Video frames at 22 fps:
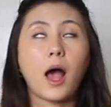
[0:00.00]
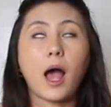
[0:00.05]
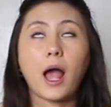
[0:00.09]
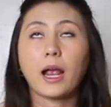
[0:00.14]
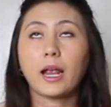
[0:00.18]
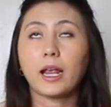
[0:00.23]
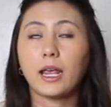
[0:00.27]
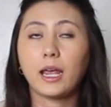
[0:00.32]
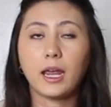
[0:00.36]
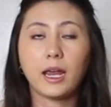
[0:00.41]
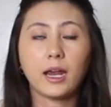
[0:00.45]

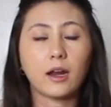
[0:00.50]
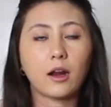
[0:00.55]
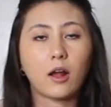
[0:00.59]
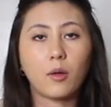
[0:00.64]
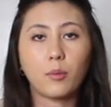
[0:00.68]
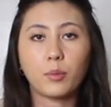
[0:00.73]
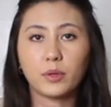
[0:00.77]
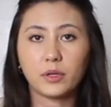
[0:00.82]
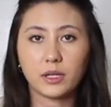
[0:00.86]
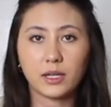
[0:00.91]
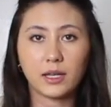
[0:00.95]
I
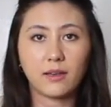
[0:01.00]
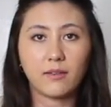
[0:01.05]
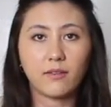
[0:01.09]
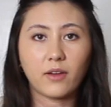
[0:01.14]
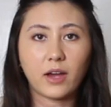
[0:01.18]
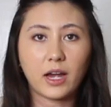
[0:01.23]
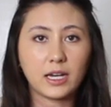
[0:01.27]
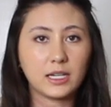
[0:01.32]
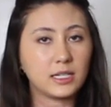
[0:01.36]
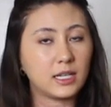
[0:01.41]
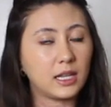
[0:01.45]
cannot believe
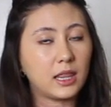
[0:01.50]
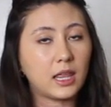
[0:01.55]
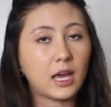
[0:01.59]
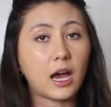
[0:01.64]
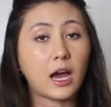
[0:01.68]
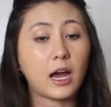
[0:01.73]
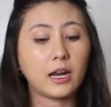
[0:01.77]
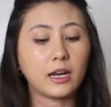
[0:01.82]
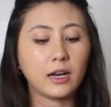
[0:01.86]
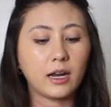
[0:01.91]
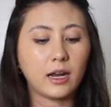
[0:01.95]
I did
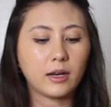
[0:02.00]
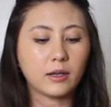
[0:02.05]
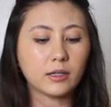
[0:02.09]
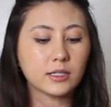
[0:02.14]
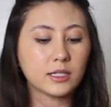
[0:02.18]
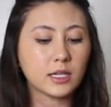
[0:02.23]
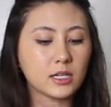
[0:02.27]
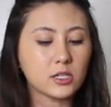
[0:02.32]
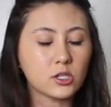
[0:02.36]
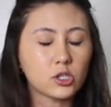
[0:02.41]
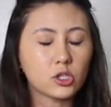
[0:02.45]
that.
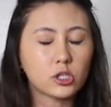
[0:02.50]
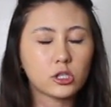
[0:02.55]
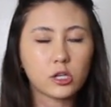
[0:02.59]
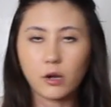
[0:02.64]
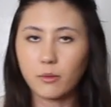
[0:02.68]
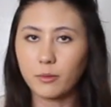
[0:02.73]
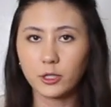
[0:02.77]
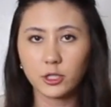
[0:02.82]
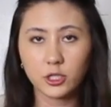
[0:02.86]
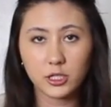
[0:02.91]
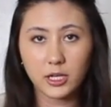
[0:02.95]
It does
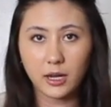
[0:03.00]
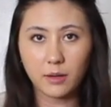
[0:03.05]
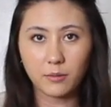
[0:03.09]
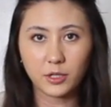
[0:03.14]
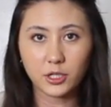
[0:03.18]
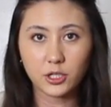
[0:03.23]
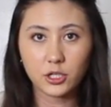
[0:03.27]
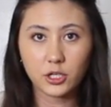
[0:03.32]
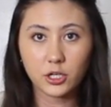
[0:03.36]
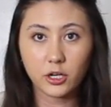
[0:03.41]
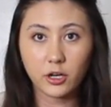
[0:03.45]
so much
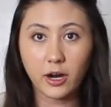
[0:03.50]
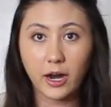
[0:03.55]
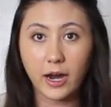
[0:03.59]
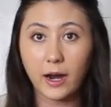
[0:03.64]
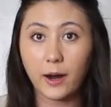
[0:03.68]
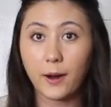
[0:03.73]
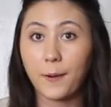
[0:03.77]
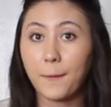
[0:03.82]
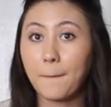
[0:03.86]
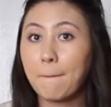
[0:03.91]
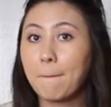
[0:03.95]
damage to your
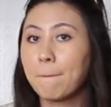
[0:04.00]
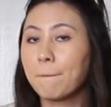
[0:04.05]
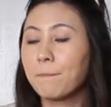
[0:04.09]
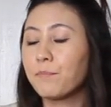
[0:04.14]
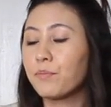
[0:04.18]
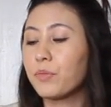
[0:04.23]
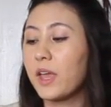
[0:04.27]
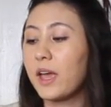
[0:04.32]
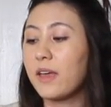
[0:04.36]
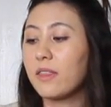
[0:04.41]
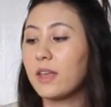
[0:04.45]
hair.
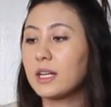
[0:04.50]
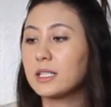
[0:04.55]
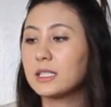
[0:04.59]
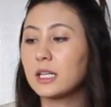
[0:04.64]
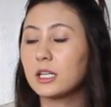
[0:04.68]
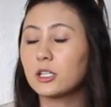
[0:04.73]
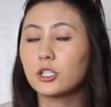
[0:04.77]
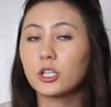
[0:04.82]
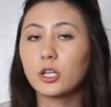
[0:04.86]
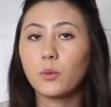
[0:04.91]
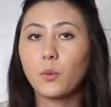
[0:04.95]
And that's
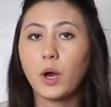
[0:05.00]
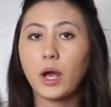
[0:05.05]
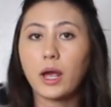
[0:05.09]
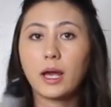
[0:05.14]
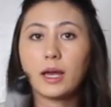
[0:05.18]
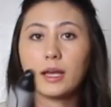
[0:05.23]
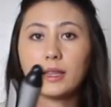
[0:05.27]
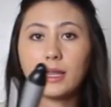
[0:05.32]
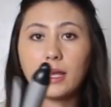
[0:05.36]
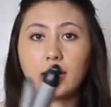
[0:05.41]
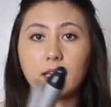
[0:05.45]
actually why
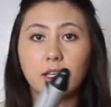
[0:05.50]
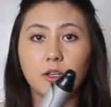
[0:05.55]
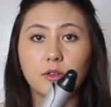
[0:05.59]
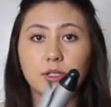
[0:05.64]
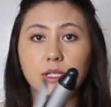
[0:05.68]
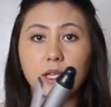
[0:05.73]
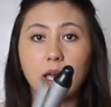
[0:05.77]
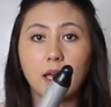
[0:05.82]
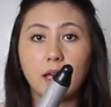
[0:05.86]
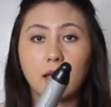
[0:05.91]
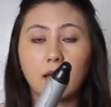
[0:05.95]
I like
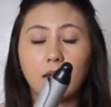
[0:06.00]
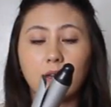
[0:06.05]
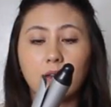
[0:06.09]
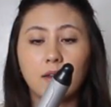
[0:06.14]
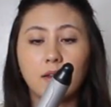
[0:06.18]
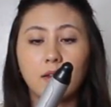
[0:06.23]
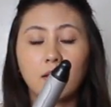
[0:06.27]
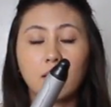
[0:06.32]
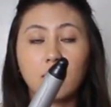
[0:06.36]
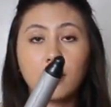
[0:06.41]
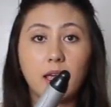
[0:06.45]
using
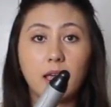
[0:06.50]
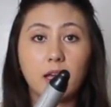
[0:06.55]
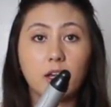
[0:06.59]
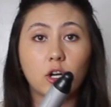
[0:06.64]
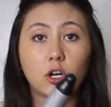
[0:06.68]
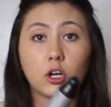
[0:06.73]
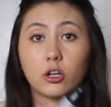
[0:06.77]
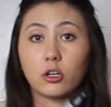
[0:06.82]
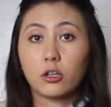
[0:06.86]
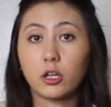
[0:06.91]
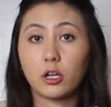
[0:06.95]
a
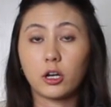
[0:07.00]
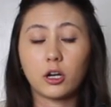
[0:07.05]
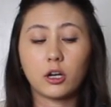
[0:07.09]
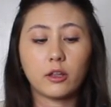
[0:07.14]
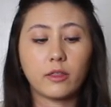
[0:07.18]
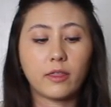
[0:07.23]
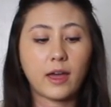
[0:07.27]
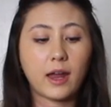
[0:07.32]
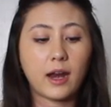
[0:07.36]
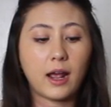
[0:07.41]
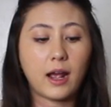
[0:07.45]

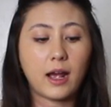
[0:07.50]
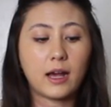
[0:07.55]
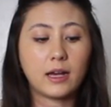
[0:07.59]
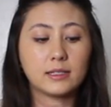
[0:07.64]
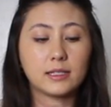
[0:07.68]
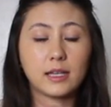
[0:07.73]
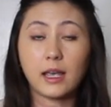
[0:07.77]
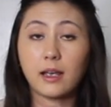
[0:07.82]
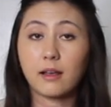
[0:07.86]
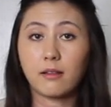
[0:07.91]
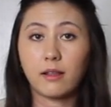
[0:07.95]
curler that
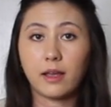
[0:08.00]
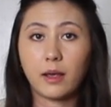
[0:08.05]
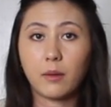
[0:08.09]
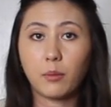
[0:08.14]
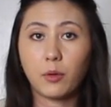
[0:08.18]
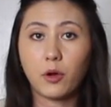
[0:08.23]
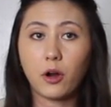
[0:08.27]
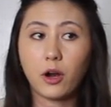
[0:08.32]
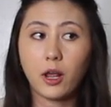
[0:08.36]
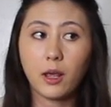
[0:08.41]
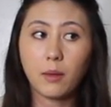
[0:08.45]
has a
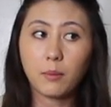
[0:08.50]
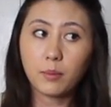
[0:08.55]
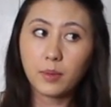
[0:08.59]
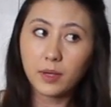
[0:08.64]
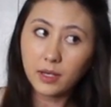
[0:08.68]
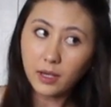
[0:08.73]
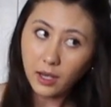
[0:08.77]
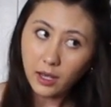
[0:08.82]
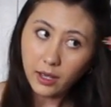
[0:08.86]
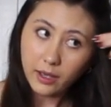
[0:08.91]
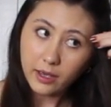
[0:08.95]
clamp on it,
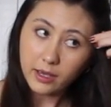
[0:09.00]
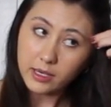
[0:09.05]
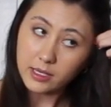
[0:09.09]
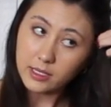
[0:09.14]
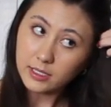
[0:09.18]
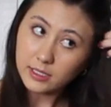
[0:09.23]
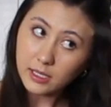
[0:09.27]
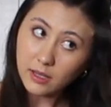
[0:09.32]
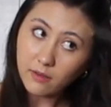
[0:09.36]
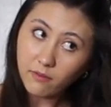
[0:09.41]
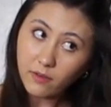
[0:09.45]

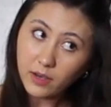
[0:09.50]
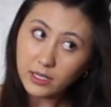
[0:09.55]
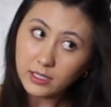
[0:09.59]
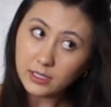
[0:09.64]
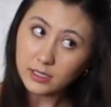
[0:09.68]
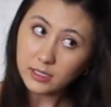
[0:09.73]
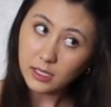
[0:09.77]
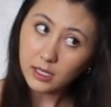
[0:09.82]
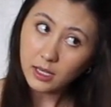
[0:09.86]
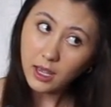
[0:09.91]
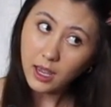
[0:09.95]
because if I
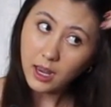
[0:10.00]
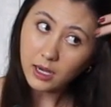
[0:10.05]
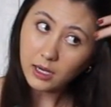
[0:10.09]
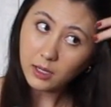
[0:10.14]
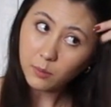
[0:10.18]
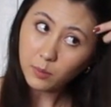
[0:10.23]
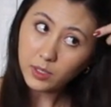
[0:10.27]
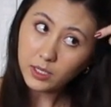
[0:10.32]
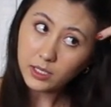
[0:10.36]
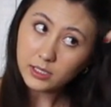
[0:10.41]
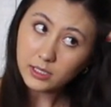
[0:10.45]
see
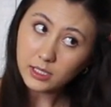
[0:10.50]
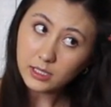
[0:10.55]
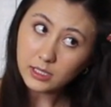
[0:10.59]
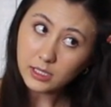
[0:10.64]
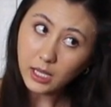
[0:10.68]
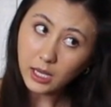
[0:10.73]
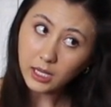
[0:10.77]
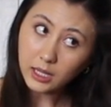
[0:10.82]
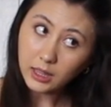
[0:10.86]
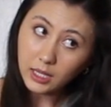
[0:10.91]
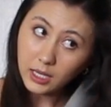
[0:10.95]
any pieces
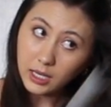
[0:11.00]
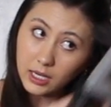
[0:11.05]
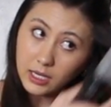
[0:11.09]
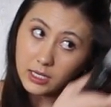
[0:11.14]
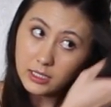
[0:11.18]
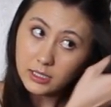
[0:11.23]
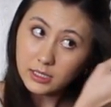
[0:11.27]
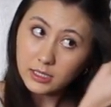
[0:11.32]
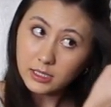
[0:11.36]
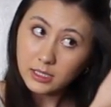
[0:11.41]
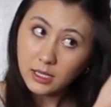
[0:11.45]
like
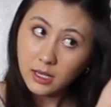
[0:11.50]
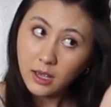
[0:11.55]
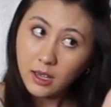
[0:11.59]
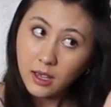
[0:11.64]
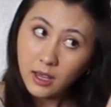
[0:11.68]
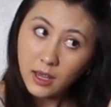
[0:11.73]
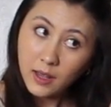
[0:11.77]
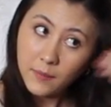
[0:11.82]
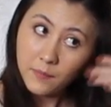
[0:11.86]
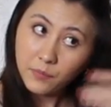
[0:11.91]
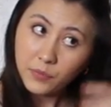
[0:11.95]
this,
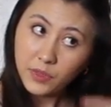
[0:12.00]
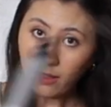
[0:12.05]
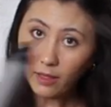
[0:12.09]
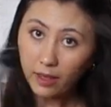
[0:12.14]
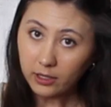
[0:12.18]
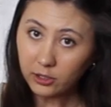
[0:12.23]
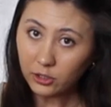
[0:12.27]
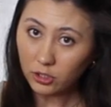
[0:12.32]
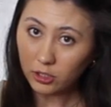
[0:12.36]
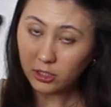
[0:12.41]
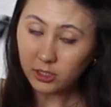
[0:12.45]
I'll
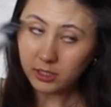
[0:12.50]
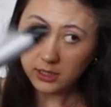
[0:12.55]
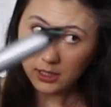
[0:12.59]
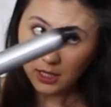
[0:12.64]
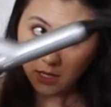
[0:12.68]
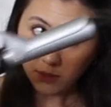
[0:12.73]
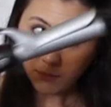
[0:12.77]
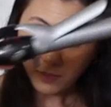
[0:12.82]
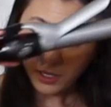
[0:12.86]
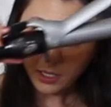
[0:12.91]
actually just take